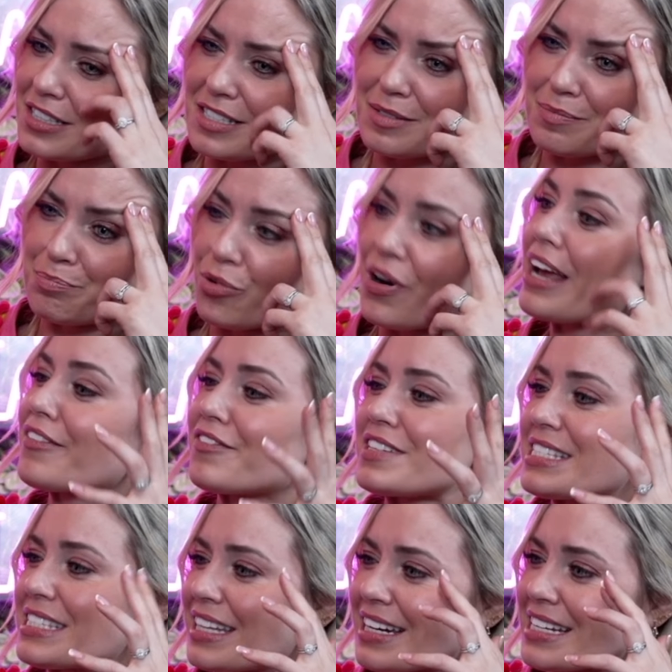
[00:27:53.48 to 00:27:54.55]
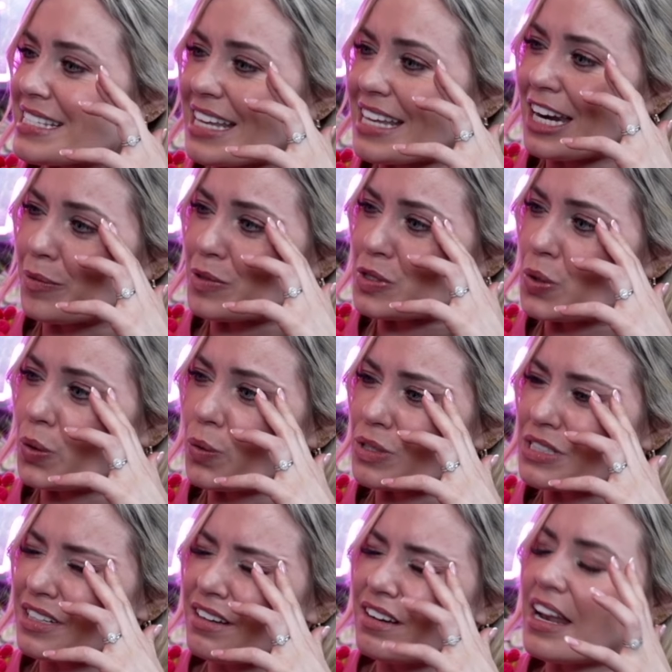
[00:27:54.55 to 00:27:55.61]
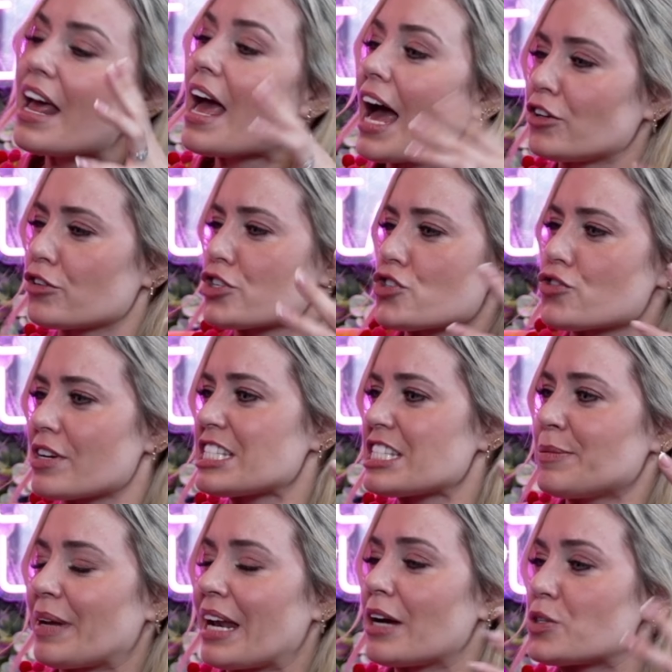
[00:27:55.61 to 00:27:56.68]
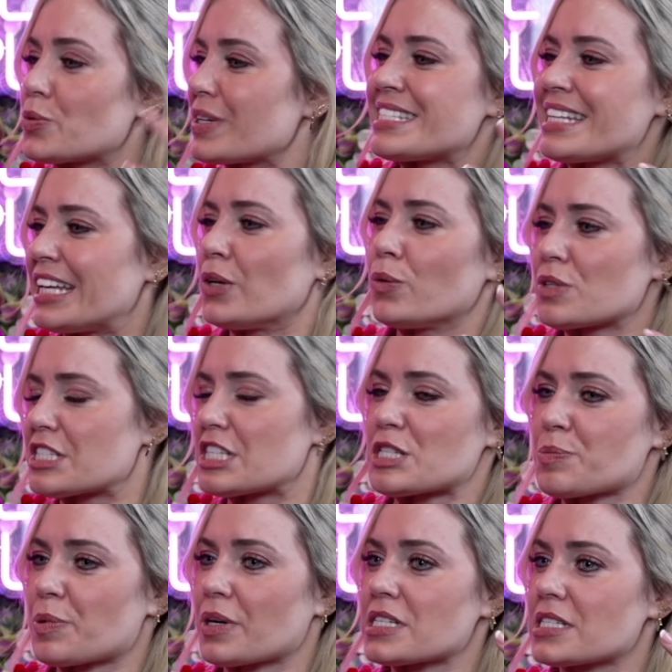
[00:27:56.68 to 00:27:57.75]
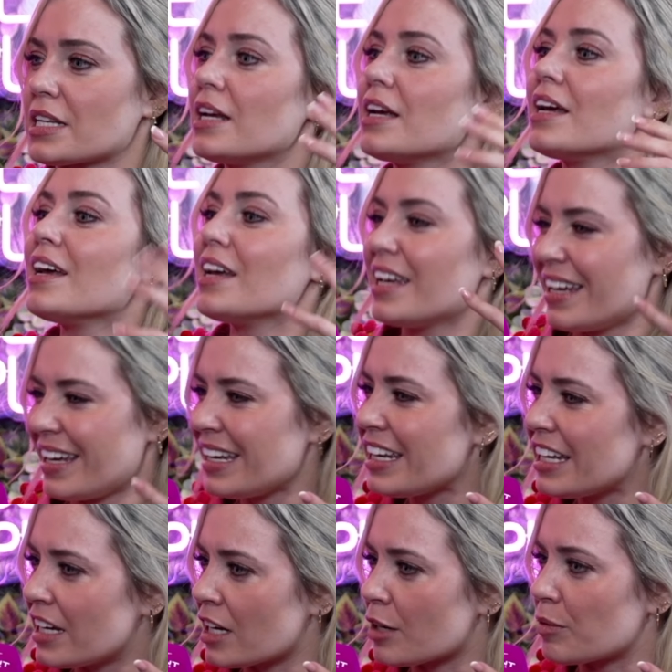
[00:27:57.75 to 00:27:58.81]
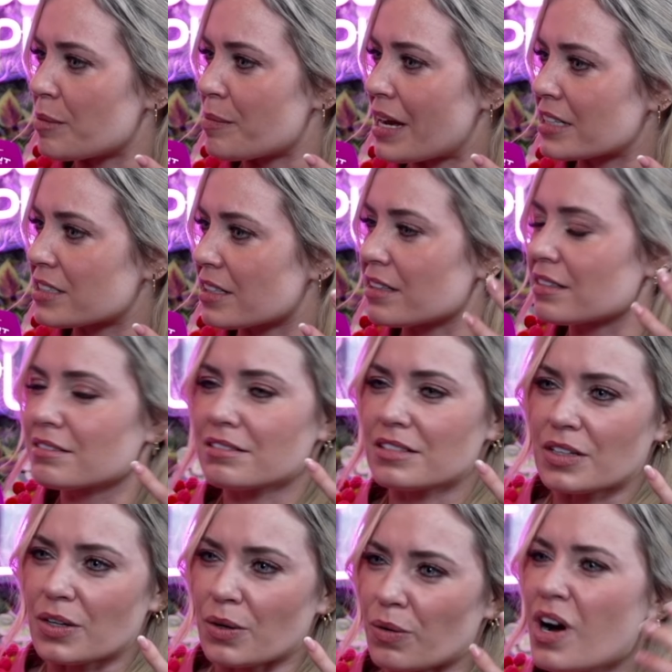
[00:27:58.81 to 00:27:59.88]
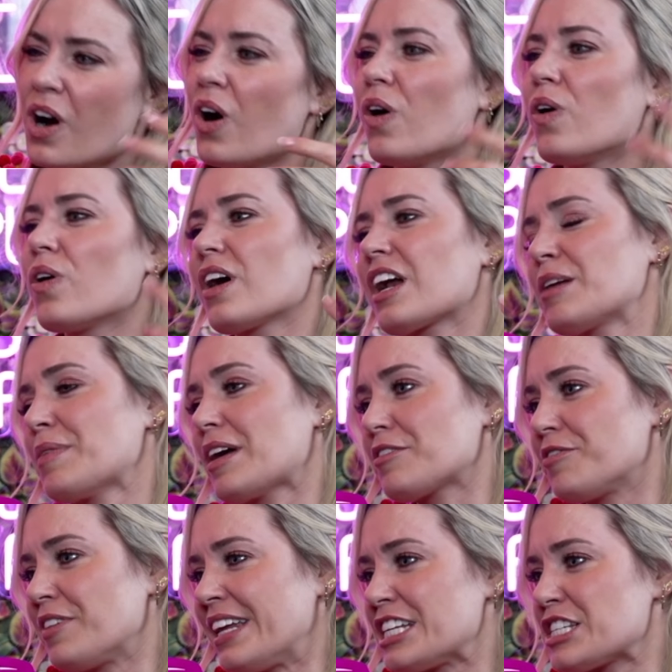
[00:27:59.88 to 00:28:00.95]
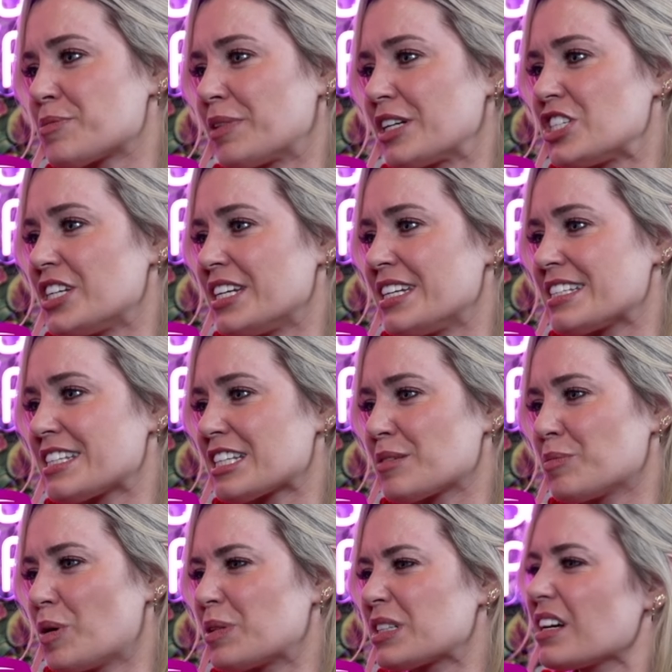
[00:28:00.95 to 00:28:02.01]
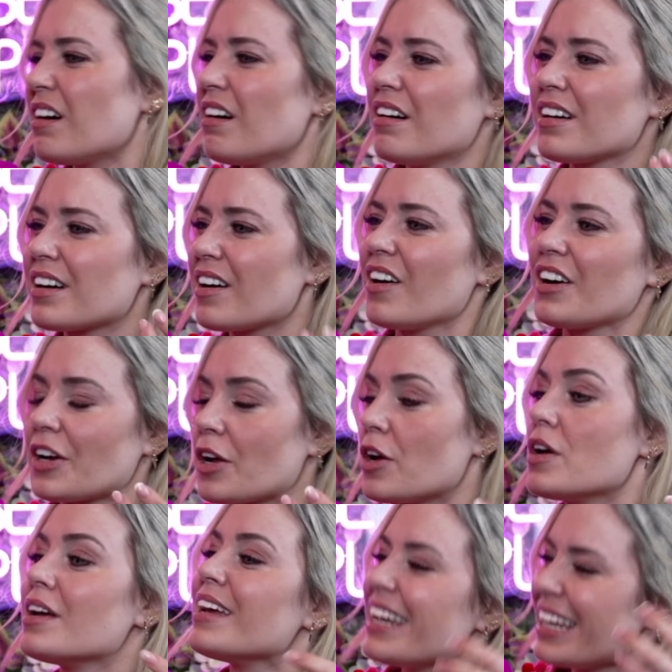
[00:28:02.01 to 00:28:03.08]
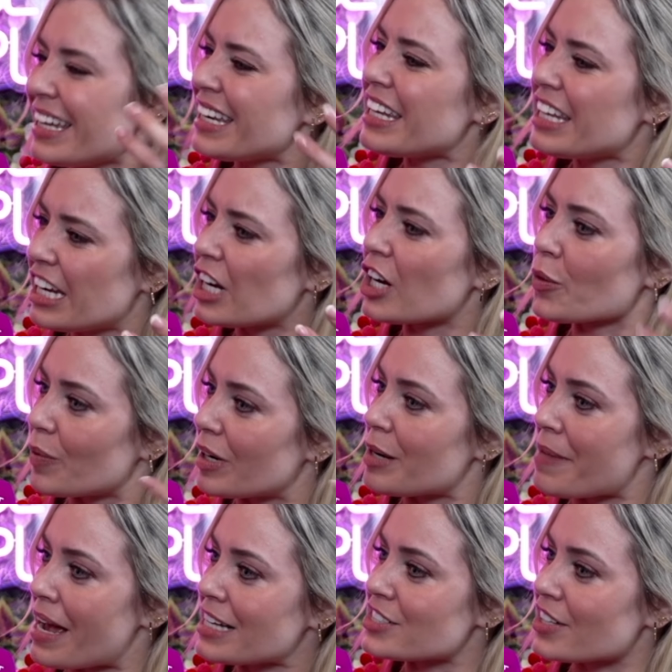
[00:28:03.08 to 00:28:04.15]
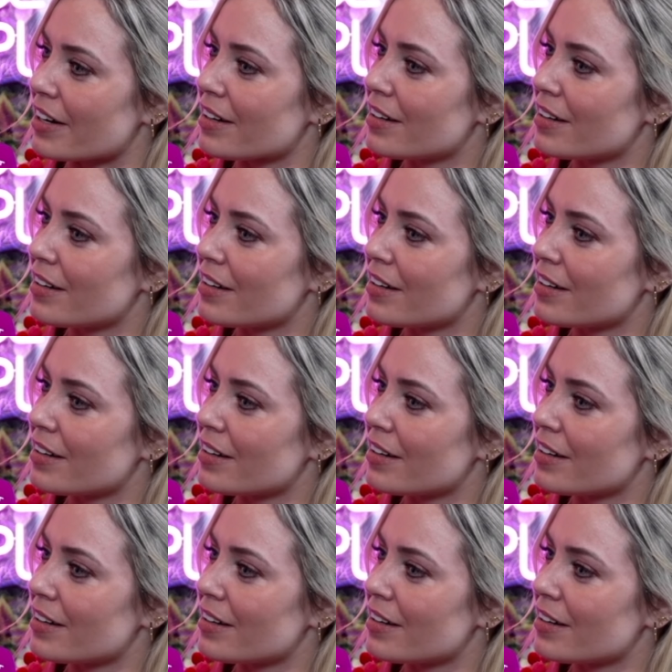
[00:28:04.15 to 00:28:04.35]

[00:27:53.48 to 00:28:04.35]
breakfast that I said I was go to," and you're stressing about, how do I say no to this person? In a year, will it matter? No. Oh God, I'm not fitting into my jeans at the moment. Oh God, in a year, will it matter?